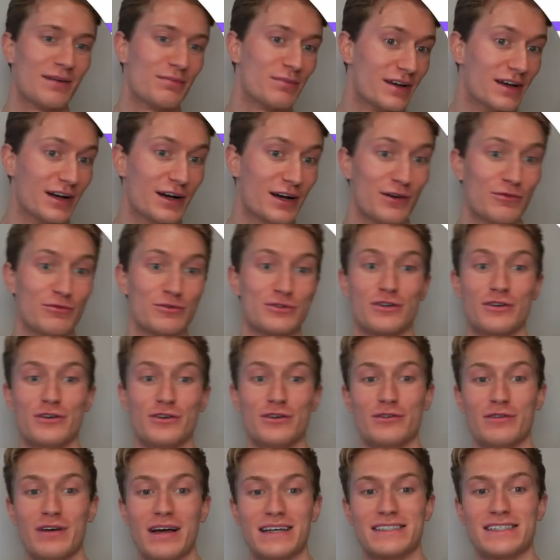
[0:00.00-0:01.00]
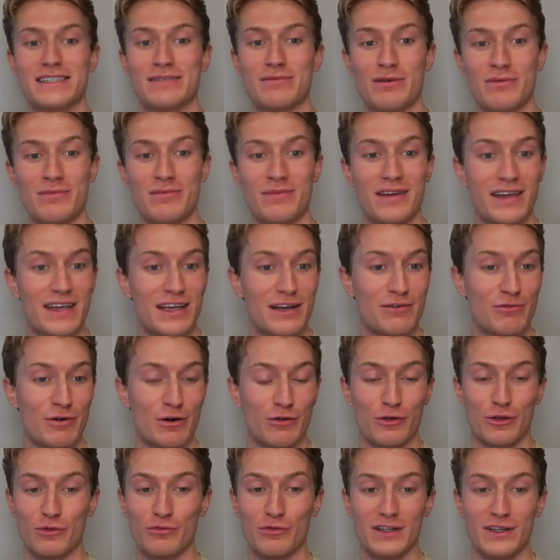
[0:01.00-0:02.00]
I was going to do SMMA, work
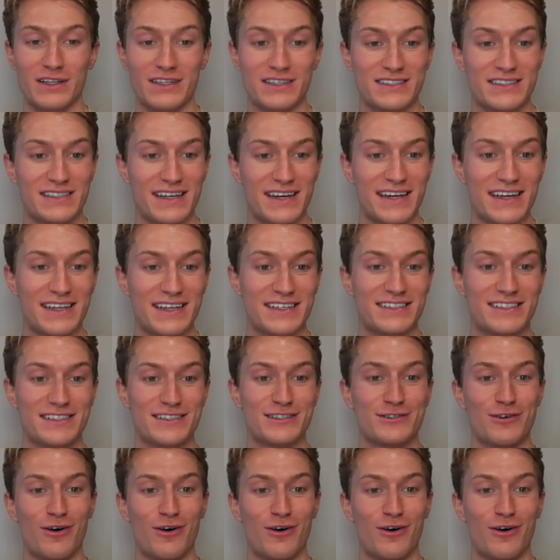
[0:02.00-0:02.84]
with real estate agents,